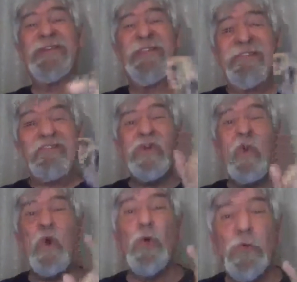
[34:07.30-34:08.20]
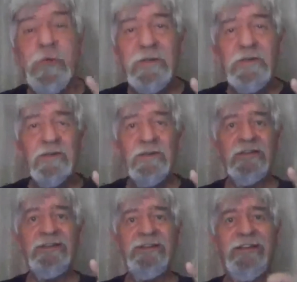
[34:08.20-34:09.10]
hearing the call
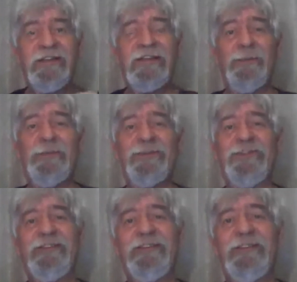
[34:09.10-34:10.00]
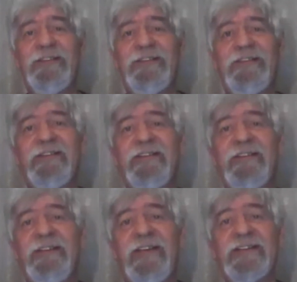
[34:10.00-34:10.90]
and coming
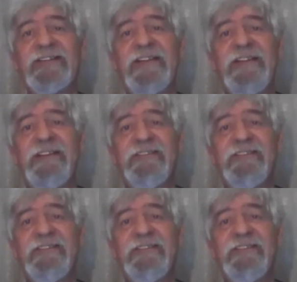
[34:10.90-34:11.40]
and saying,